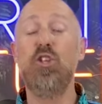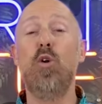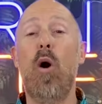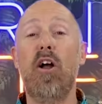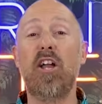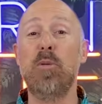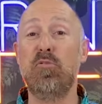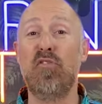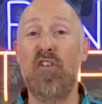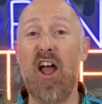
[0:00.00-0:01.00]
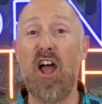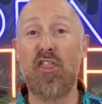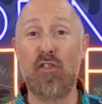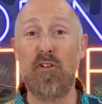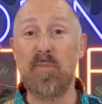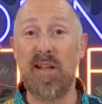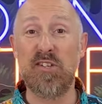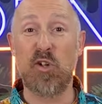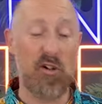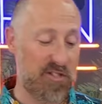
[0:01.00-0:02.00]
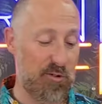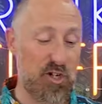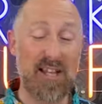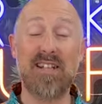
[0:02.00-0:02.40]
you are gonna prefer a three-piece cocktail shaker.